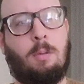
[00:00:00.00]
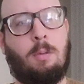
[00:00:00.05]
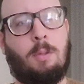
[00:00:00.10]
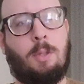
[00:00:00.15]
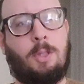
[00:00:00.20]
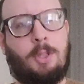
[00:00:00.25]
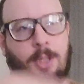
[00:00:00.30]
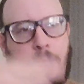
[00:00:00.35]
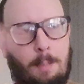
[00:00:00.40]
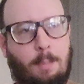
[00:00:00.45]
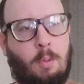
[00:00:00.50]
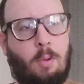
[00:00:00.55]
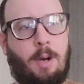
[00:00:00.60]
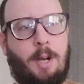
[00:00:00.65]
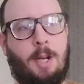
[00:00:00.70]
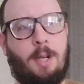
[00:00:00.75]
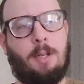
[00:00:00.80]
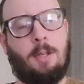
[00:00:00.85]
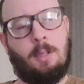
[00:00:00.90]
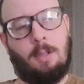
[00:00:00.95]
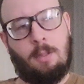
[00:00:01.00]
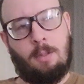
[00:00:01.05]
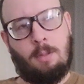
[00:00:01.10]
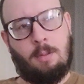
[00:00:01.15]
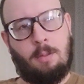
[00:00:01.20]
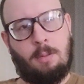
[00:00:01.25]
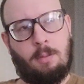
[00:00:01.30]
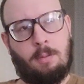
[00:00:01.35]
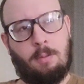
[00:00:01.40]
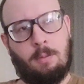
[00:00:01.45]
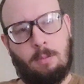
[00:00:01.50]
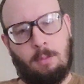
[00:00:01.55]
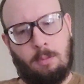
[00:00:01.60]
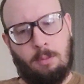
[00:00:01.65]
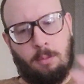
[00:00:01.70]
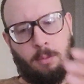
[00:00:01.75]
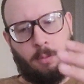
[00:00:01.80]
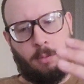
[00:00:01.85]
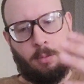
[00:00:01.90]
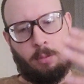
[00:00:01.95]
separated
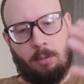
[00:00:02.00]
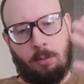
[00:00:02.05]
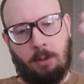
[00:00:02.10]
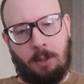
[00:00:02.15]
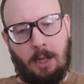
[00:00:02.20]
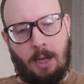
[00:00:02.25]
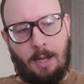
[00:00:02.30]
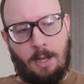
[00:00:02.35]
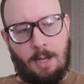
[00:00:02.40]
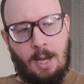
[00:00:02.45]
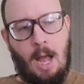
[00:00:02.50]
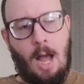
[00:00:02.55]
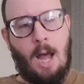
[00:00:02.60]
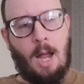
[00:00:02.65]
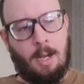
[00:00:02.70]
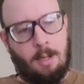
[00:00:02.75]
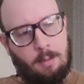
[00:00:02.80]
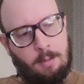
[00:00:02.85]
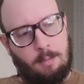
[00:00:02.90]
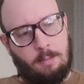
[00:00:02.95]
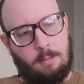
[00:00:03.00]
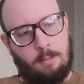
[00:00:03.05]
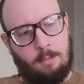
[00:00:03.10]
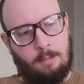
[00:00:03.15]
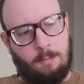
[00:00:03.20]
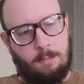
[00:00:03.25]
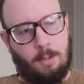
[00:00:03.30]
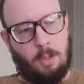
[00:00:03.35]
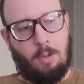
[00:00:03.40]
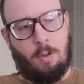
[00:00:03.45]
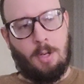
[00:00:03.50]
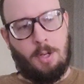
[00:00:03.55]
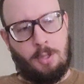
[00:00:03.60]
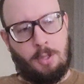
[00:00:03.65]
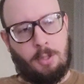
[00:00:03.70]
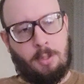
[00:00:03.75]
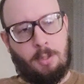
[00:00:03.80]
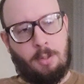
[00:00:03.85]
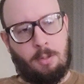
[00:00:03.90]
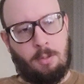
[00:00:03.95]
cannot
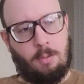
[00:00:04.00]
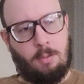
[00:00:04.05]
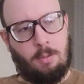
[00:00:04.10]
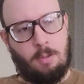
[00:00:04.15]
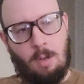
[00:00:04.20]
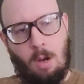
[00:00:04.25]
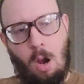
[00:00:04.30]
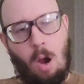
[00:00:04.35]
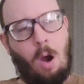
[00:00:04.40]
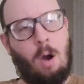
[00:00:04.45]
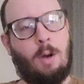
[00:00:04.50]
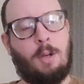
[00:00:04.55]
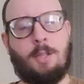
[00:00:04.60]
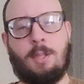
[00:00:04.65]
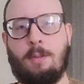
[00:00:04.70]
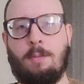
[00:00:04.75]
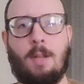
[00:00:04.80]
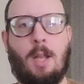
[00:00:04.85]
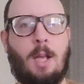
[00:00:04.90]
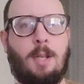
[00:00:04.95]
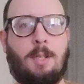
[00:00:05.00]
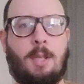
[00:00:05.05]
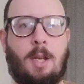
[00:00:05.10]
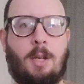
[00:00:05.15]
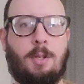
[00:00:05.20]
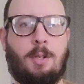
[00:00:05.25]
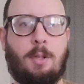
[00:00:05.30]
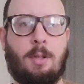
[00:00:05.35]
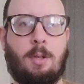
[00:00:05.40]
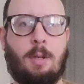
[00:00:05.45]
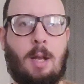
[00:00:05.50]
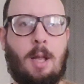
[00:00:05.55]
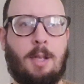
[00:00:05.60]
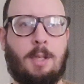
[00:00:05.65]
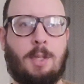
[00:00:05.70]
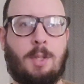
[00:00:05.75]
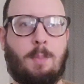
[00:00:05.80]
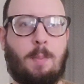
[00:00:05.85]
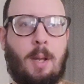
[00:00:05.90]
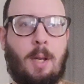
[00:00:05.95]
flourish. Our civilization
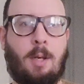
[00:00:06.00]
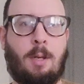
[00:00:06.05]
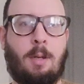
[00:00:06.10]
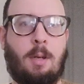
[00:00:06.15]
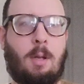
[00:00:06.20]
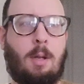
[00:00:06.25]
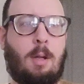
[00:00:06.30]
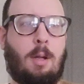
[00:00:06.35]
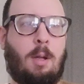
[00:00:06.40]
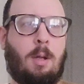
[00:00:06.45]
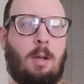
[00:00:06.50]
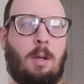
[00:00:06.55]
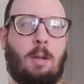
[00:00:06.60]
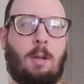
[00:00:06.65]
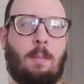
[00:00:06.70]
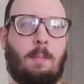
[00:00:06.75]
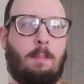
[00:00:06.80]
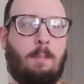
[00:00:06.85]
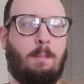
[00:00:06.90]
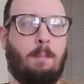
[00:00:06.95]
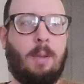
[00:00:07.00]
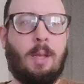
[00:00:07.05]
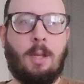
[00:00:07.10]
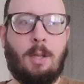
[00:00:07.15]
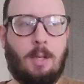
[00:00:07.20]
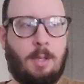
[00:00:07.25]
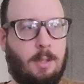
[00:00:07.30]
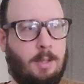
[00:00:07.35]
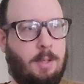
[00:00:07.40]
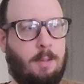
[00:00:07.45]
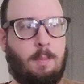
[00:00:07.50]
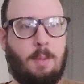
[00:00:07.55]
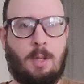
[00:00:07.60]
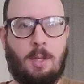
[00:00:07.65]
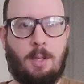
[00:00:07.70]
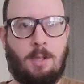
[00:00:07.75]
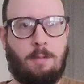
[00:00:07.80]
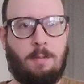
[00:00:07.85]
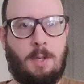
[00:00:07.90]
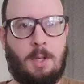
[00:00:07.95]
has spent millions and
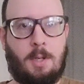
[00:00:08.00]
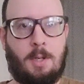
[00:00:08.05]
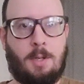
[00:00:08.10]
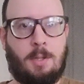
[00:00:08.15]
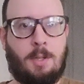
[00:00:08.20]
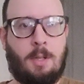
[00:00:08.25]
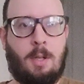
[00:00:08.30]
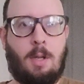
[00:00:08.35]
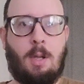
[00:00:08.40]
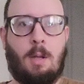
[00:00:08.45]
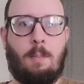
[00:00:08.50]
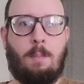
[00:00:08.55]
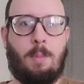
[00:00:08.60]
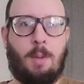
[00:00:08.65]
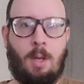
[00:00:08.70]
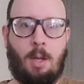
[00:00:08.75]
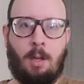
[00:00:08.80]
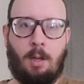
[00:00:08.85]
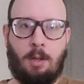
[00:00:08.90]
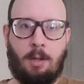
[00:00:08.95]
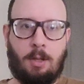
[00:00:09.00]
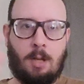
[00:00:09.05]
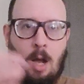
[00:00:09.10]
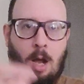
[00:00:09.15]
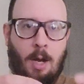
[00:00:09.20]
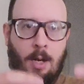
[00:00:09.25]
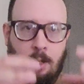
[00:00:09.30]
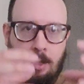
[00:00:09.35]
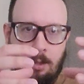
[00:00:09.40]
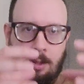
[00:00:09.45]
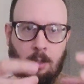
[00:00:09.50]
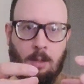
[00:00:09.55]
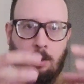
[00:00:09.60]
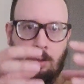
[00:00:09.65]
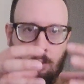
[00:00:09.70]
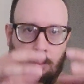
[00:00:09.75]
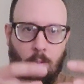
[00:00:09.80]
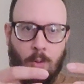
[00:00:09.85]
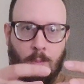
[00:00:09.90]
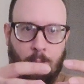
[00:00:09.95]
millions of years being tight little
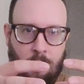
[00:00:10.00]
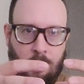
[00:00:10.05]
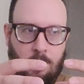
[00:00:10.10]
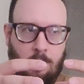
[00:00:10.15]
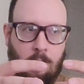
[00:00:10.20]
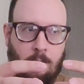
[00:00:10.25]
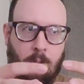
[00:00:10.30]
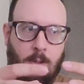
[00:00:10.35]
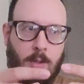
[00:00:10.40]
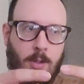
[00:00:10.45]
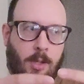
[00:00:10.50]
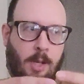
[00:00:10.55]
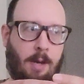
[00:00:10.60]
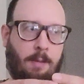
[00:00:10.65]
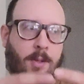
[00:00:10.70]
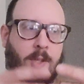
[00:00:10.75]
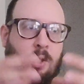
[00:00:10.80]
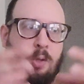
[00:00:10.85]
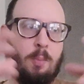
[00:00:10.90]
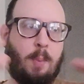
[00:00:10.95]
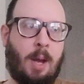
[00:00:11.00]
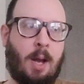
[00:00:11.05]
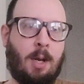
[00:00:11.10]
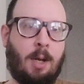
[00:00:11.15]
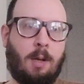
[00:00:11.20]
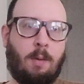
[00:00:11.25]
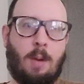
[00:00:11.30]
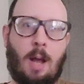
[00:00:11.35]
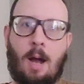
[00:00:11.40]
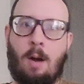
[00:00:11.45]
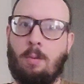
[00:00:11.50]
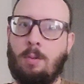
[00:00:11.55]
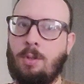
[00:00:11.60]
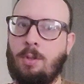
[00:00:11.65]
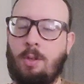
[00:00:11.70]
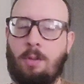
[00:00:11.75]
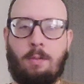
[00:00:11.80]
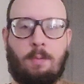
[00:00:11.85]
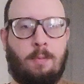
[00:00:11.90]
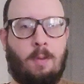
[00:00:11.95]
groups that have expanded out
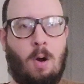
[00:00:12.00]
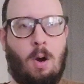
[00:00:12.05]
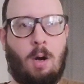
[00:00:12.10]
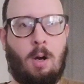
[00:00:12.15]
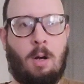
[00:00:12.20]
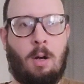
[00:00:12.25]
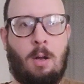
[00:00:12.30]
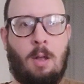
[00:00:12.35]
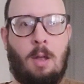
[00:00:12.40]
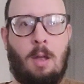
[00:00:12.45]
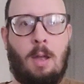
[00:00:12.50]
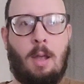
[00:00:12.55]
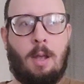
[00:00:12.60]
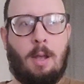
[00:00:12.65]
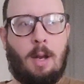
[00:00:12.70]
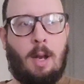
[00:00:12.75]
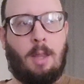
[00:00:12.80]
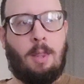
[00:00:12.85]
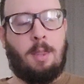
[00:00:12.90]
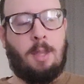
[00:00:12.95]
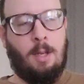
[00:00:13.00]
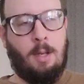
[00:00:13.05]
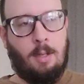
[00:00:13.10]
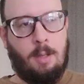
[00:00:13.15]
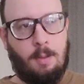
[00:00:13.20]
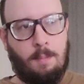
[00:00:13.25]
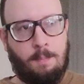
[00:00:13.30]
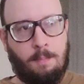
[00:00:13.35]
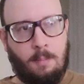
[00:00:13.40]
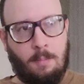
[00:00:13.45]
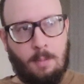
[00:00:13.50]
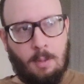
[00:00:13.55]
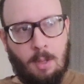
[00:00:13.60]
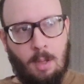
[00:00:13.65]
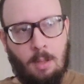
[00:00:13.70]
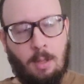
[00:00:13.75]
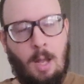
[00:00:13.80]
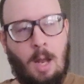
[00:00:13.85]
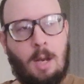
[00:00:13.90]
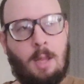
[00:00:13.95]
too far. And I think
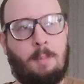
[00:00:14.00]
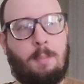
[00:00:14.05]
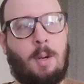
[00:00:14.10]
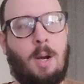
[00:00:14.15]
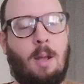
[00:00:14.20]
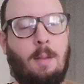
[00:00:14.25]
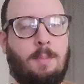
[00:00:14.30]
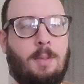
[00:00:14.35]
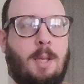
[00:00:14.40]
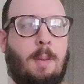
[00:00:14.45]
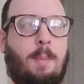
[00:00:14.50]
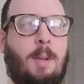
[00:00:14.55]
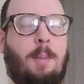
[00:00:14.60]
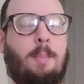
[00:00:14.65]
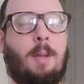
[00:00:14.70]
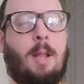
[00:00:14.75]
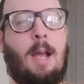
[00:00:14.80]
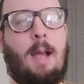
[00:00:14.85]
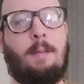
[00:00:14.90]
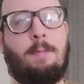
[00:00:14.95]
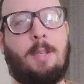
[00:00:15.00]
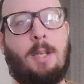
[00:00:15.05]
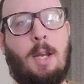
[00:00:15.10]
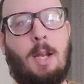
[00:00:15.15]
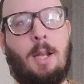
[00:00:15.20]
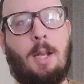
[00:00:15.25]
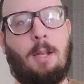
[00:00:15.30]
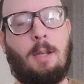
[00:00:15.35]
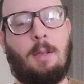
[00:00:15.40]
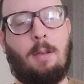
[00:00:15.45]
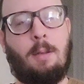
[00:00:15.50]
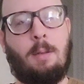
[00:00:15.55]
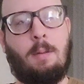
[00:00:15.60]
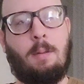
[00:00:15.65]
a lot of the problems that people have today